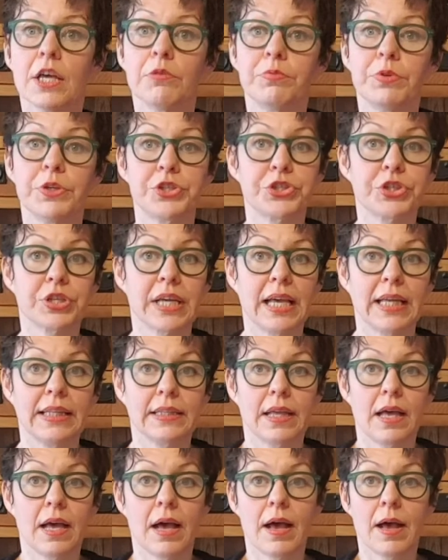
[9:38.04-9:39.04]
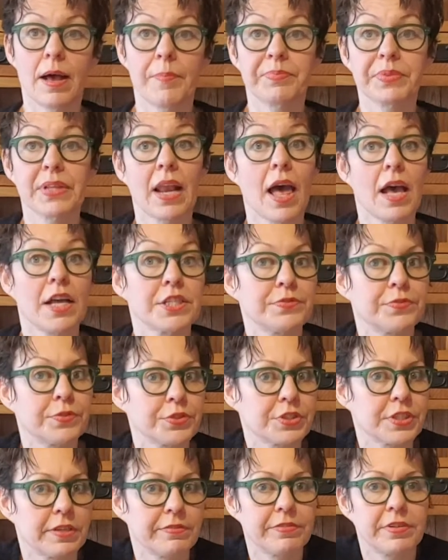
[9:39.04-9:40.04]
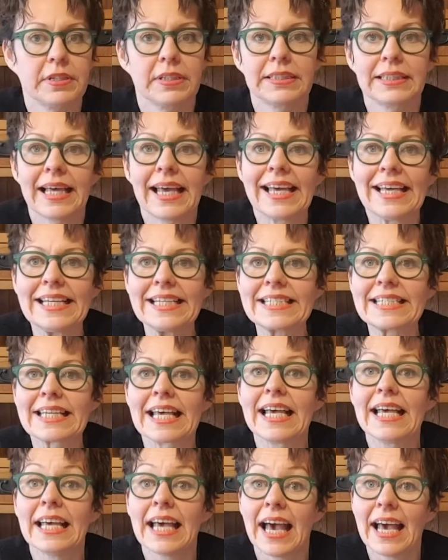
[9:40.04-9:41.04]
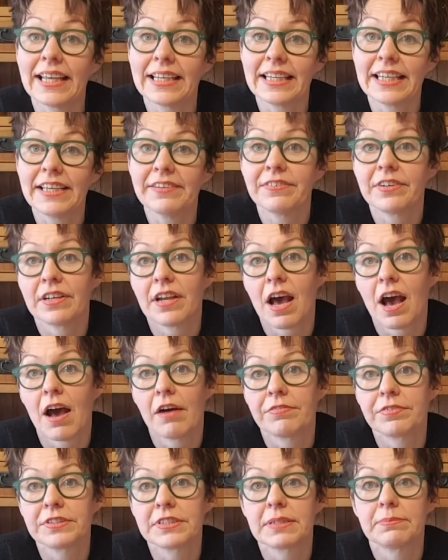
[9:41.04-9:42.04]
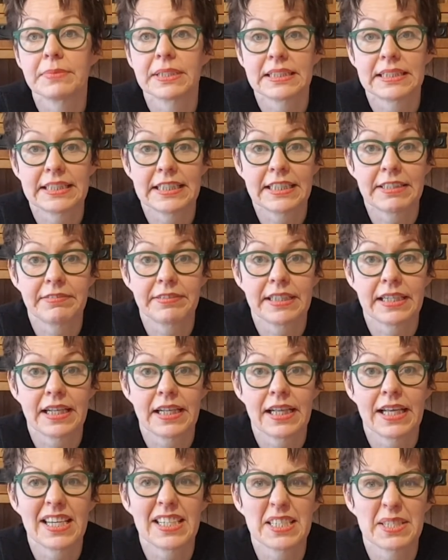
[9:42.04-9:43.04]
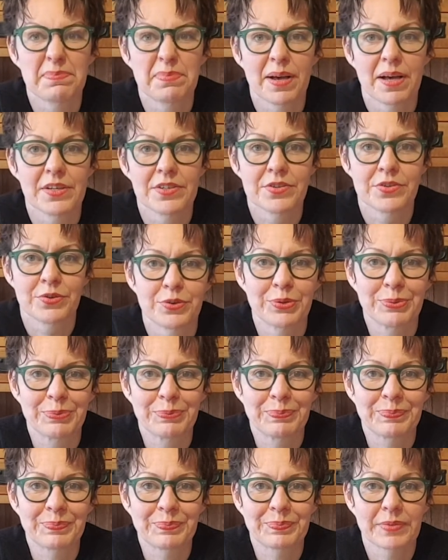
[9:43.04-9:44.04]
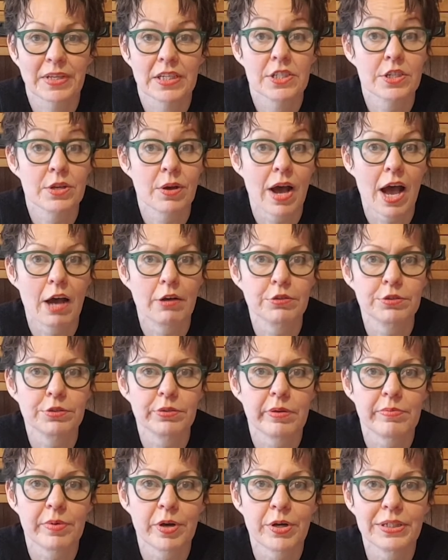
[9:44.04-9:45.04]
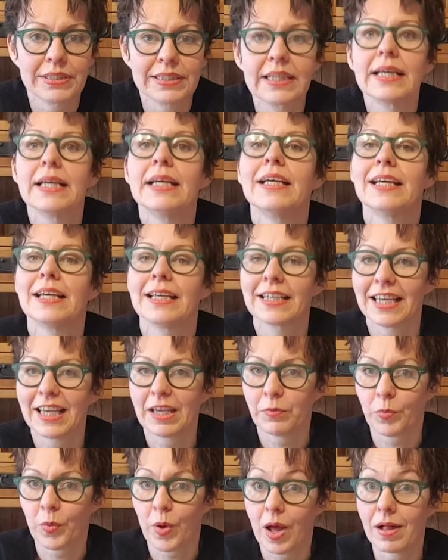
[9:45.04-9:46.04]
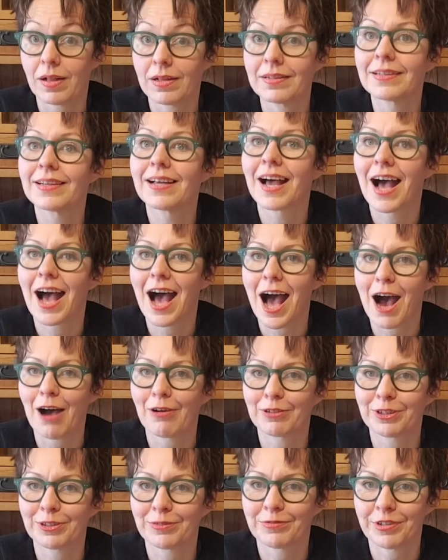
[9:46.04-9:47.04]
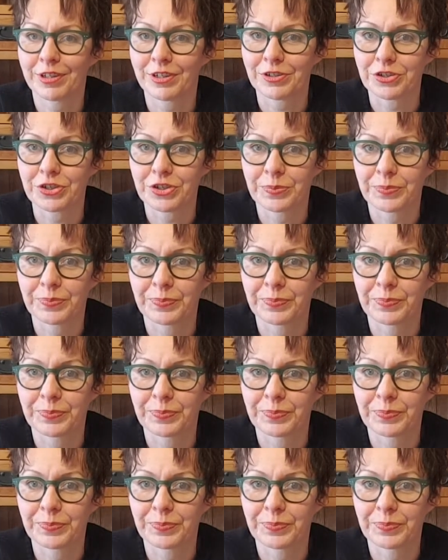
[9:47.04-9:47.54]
which can last for several days and even after material has passed through. So how to avoid? Keep well out of reach.